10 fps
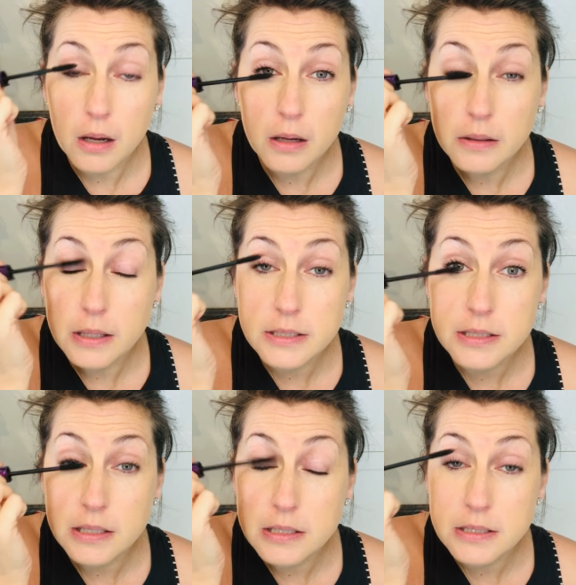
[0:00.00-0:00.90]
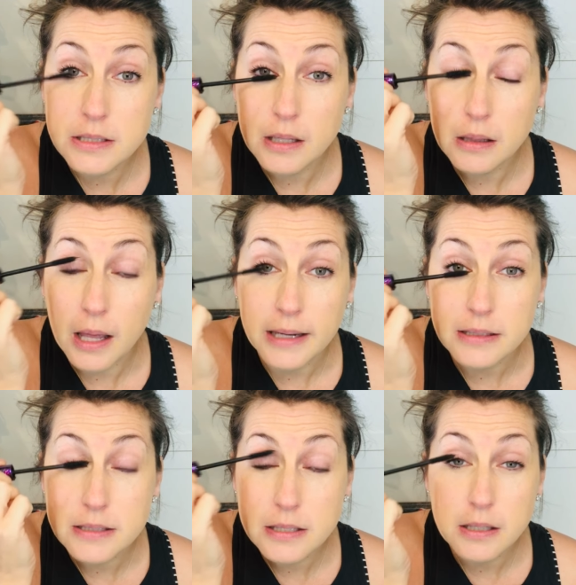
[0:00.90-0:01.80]
this is the
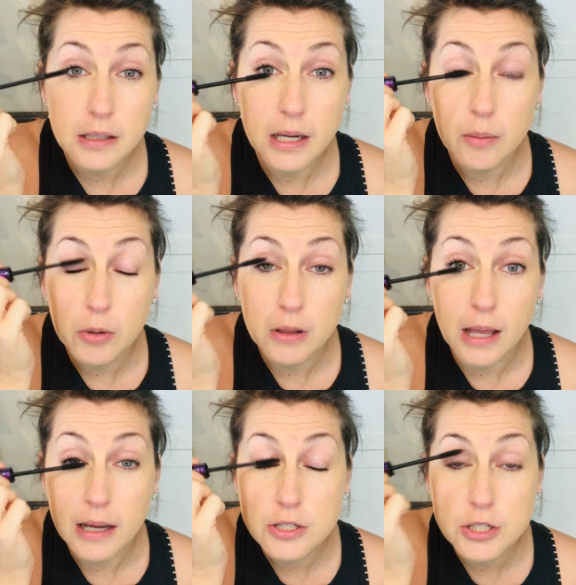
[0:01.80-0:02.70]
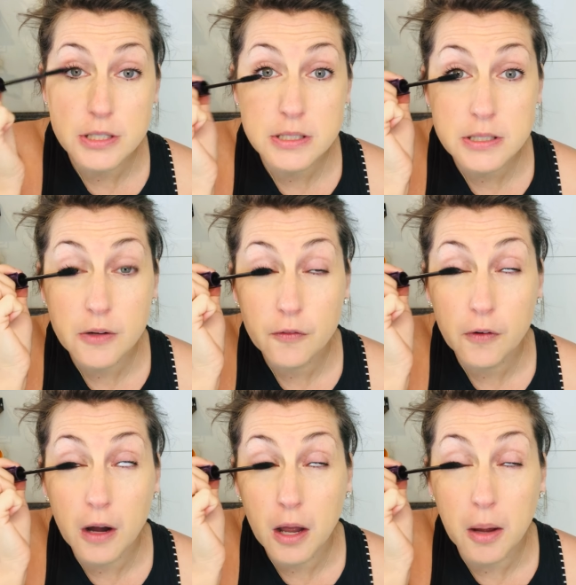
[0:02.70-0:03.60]
Lights Camera Lashes
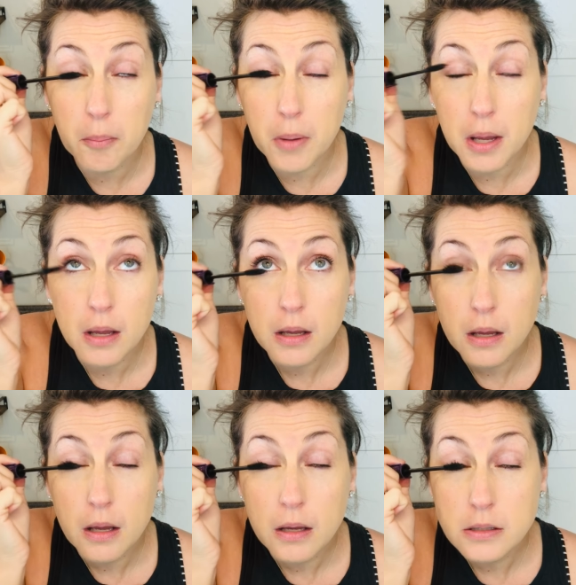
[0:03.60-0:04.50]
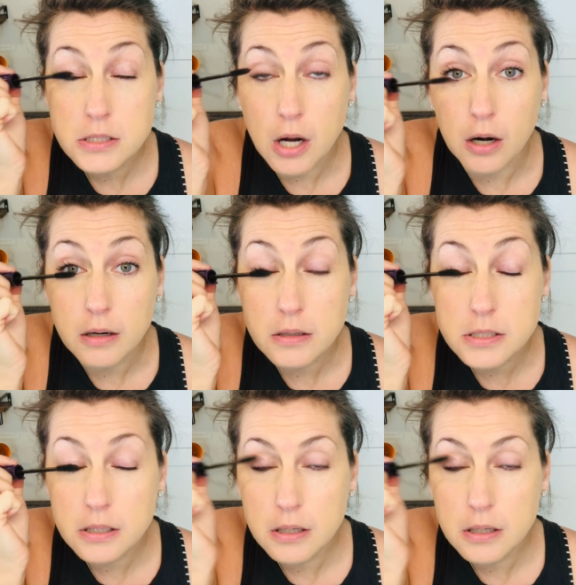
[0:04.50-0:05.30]
from Tarte.